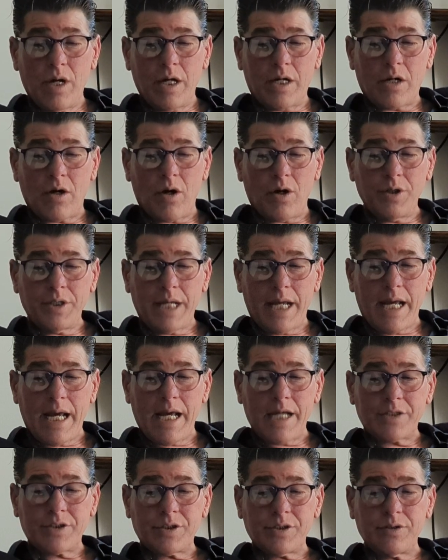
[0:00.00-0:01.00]
Call to
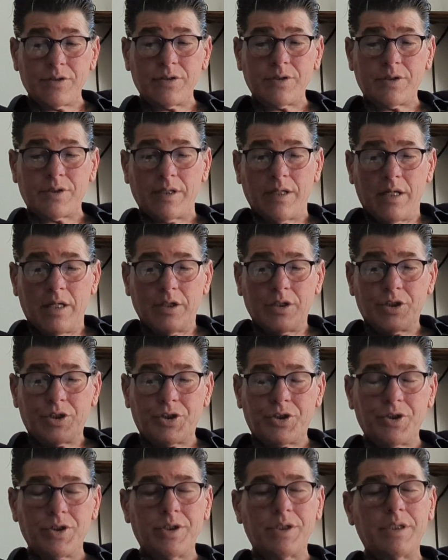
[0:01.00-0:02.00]
actions
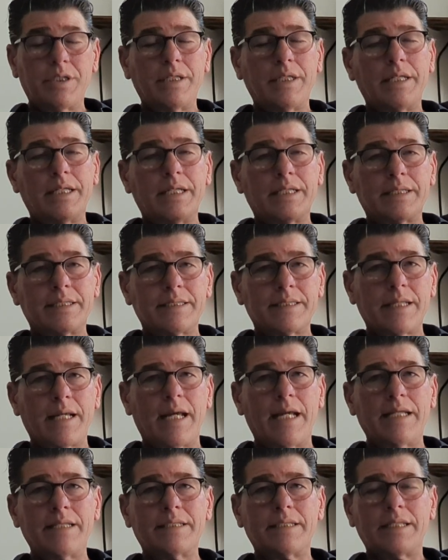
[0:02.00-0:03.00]
should
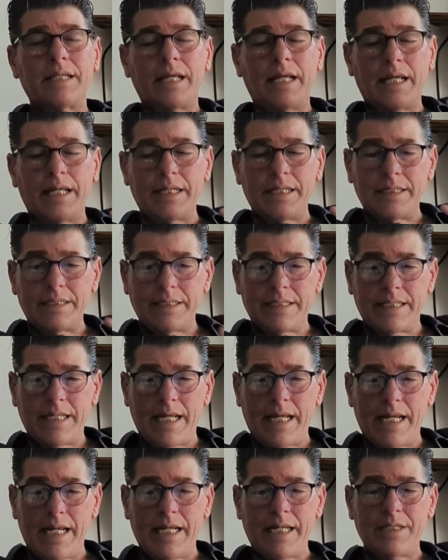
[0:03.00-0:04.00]
excite and
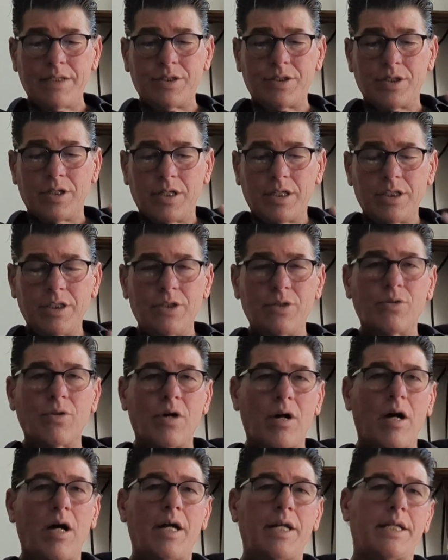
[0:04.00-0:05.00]
engage
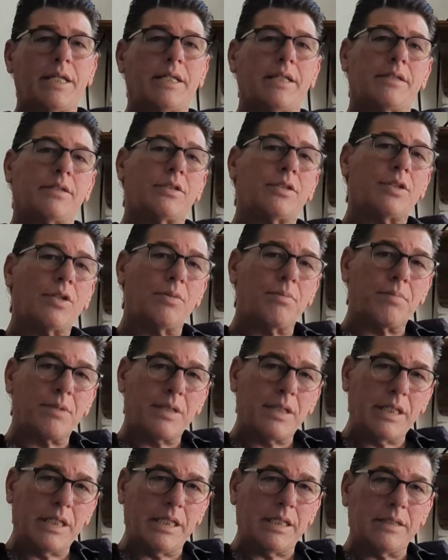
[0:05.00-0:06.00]
your audience. So
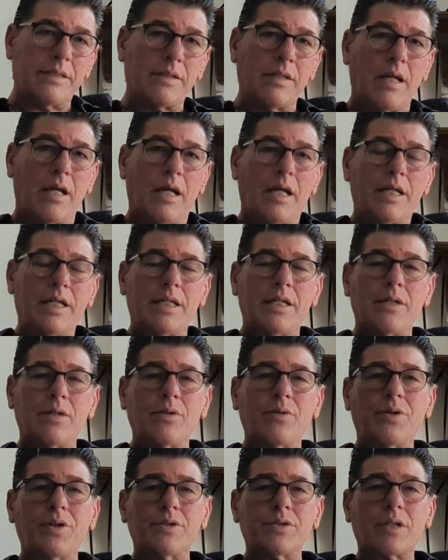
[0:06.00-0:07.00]
please,
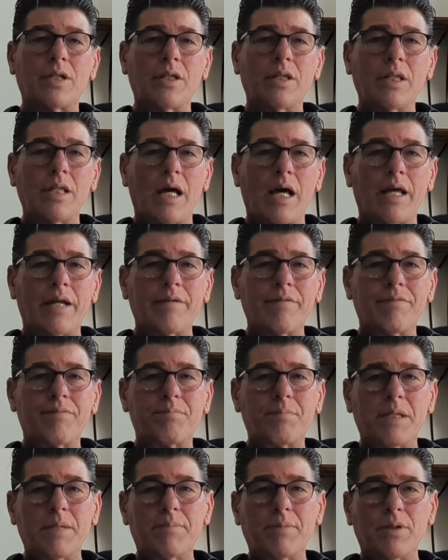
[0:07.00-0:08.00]
there's a lot of
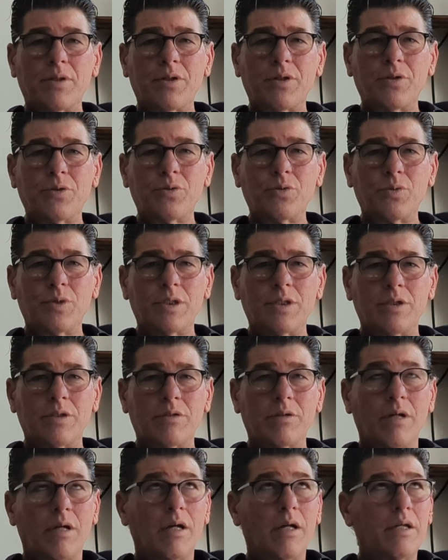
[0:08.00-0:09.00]
people who
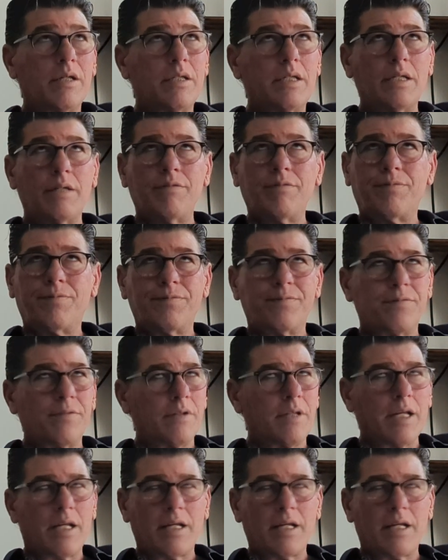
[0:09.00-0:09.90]
will give